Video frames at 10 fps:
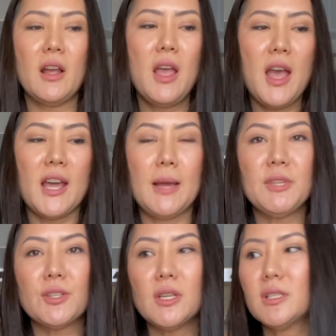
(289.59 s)
And I'm
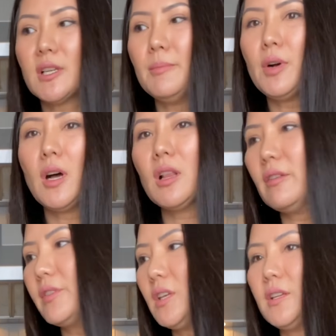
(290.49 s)
just going to dump all
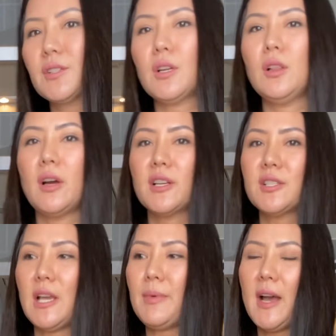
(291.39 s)
of these
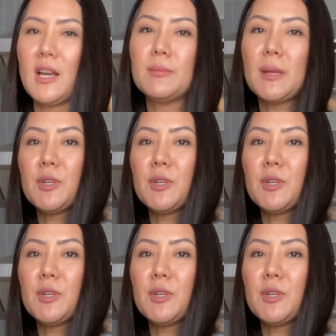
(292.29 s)
large type items.